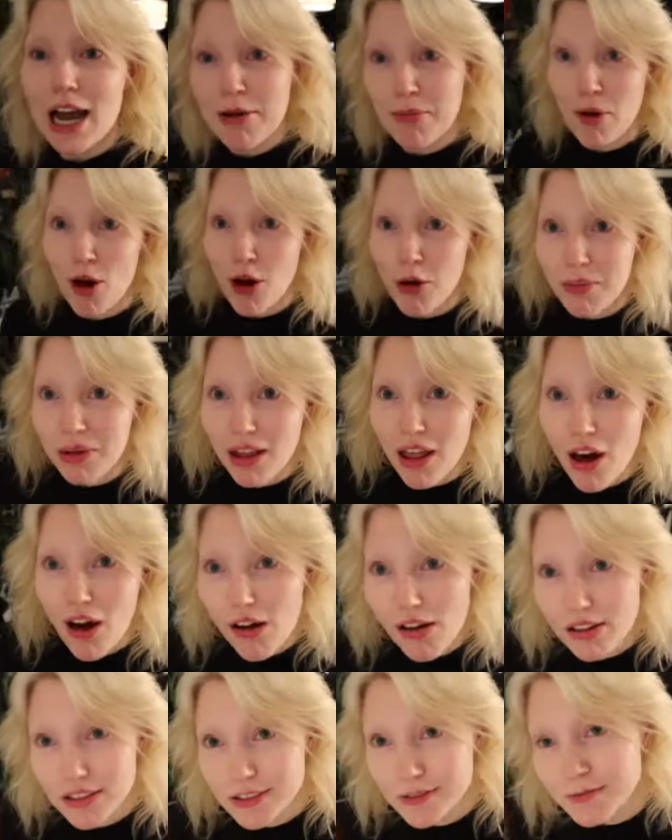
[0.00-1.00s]
I'm home
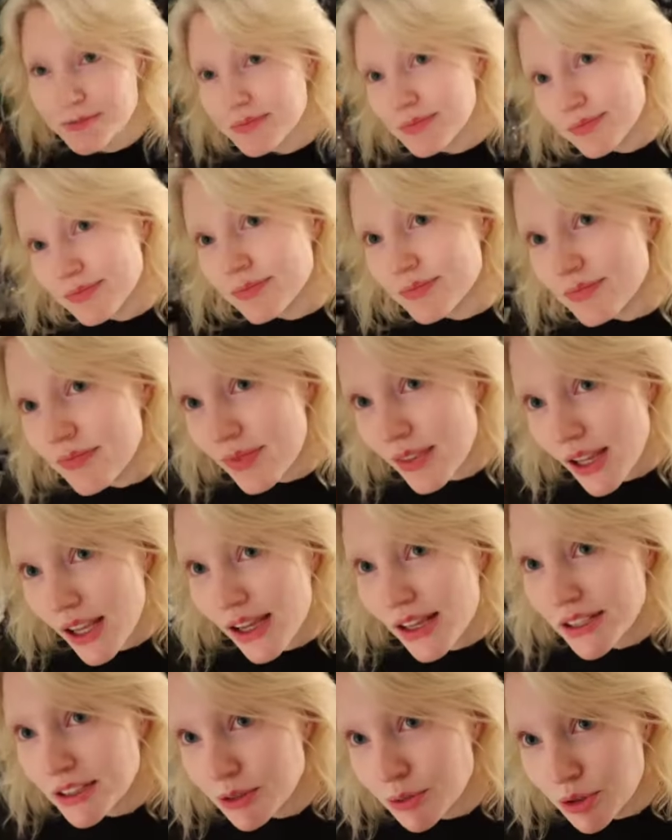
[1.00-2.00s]
alone,
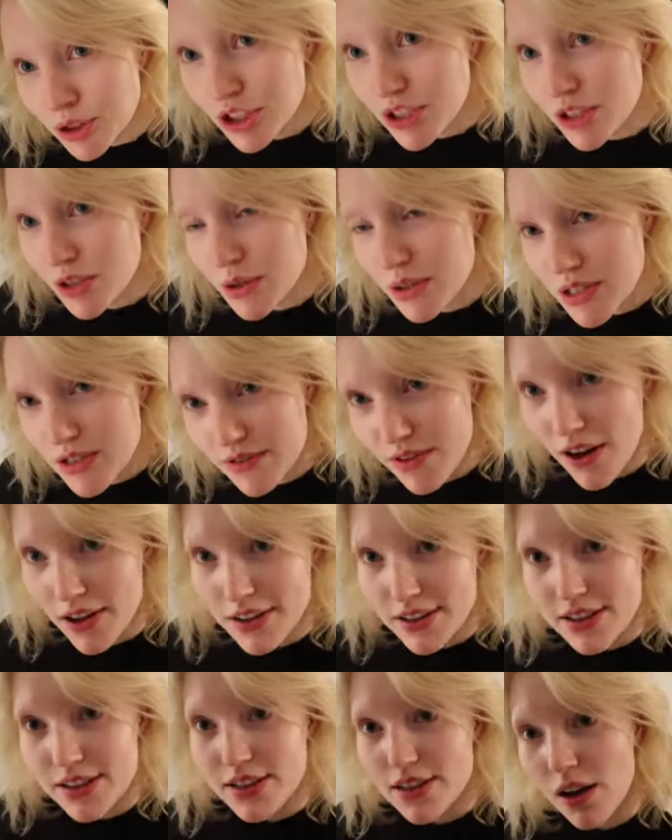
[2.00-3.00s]
which is always
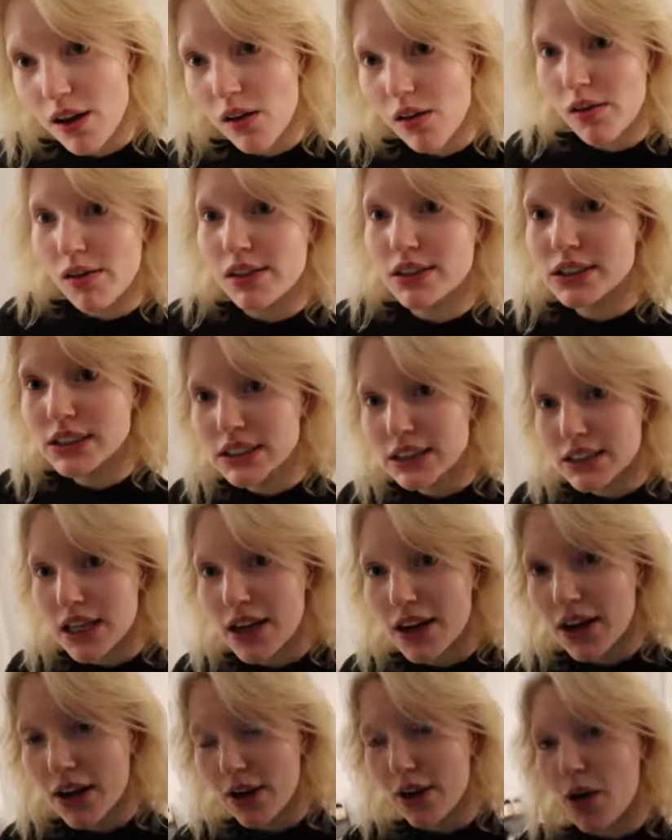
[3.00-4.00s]
fun, so
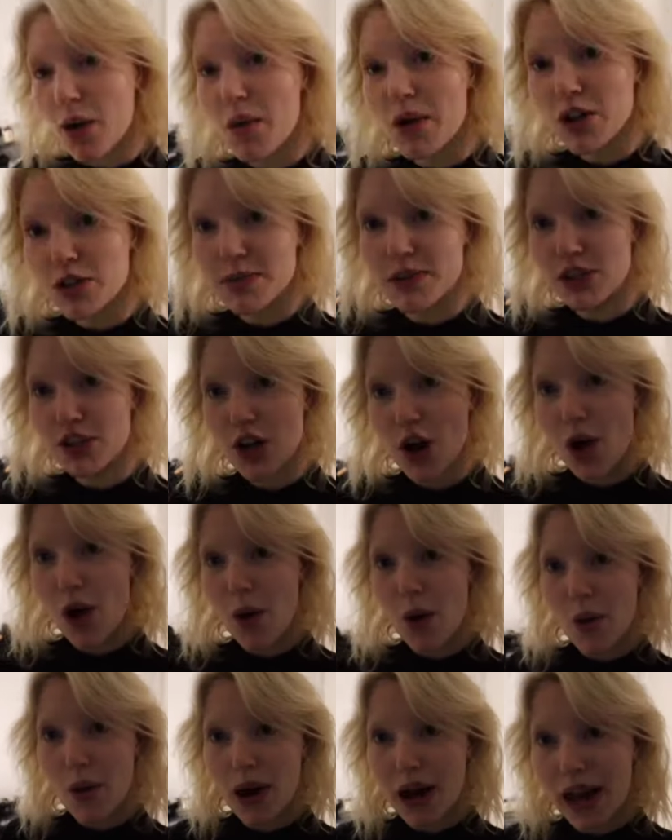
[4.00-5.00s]
I'm gonna go watch my
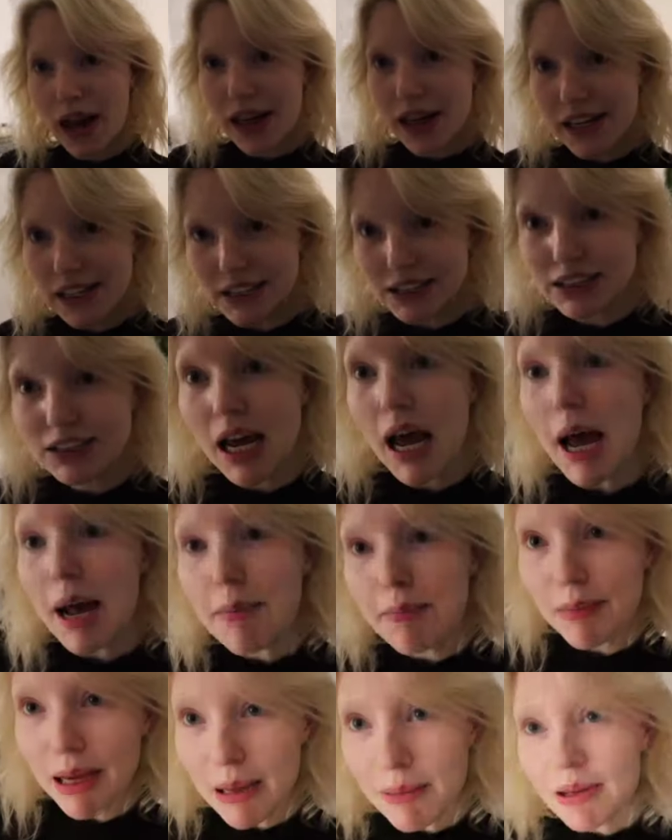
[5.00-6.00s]
show and
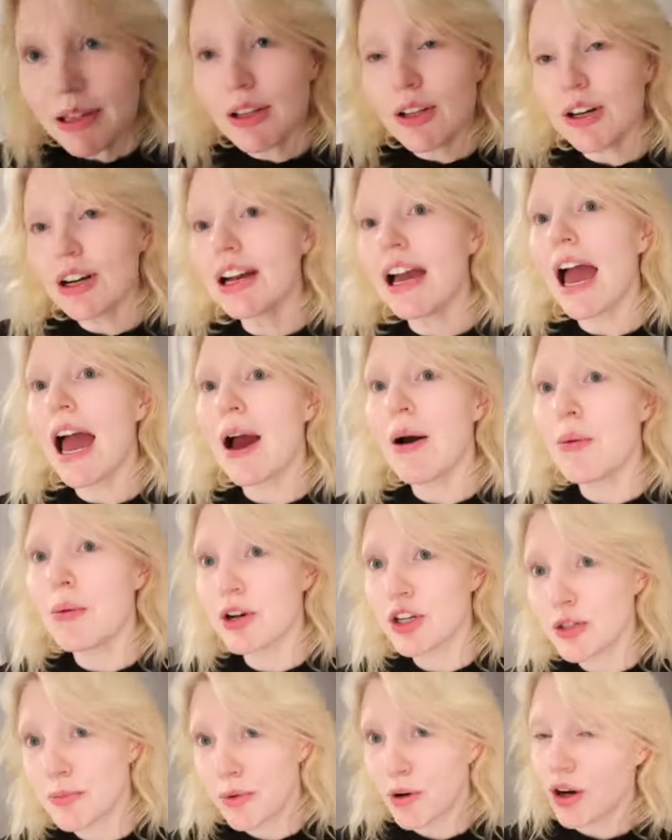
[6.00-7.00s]
maybe look at
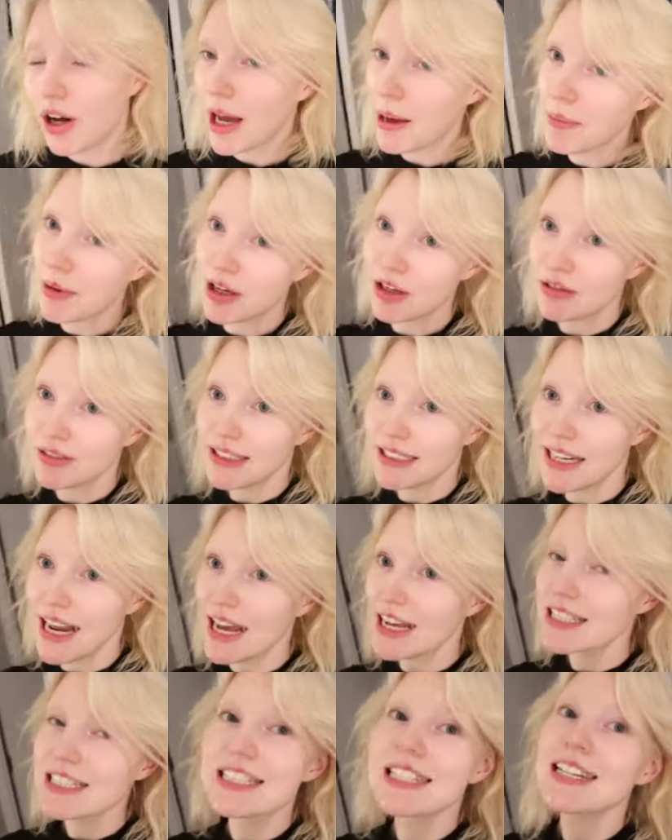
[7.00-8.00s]
which book I'm gonna read
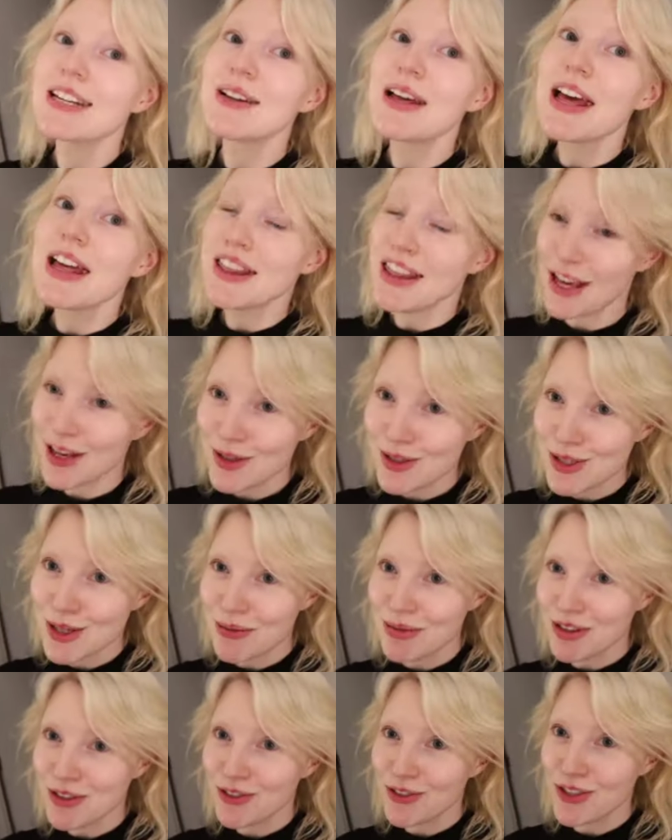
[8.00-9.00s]
next. Thank you
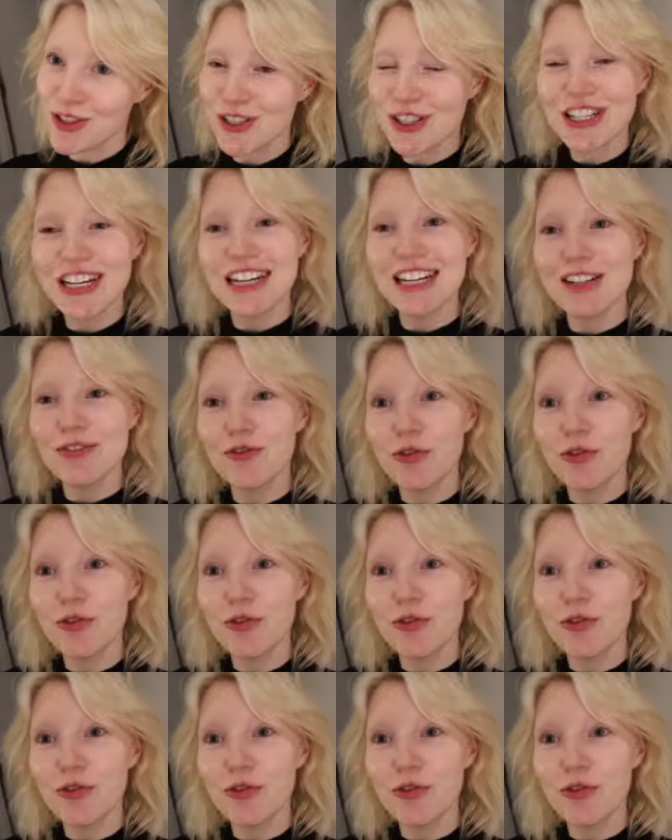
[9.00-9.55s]
so much for today.